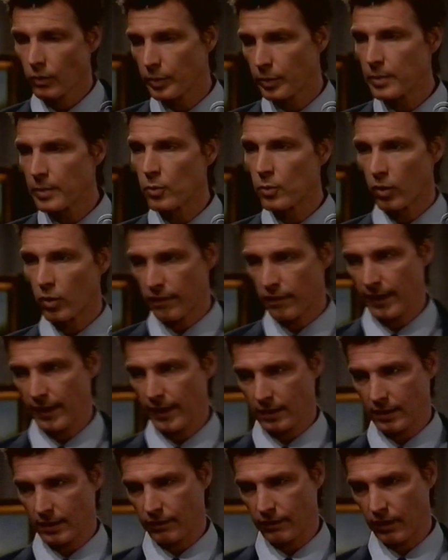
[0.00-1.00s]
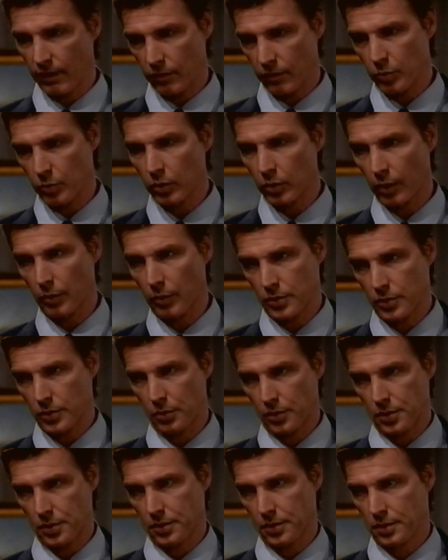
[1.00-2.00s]
We'll be more effective if we pull our
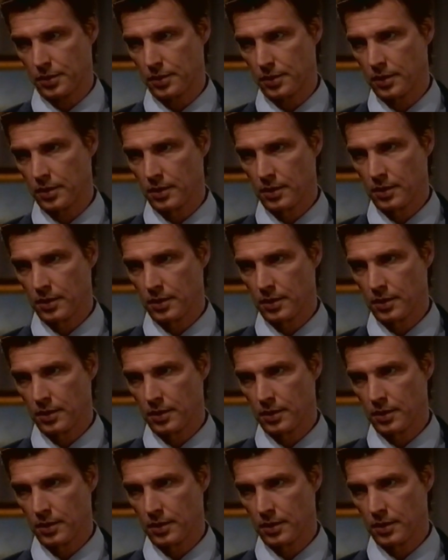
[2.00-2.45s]
resources.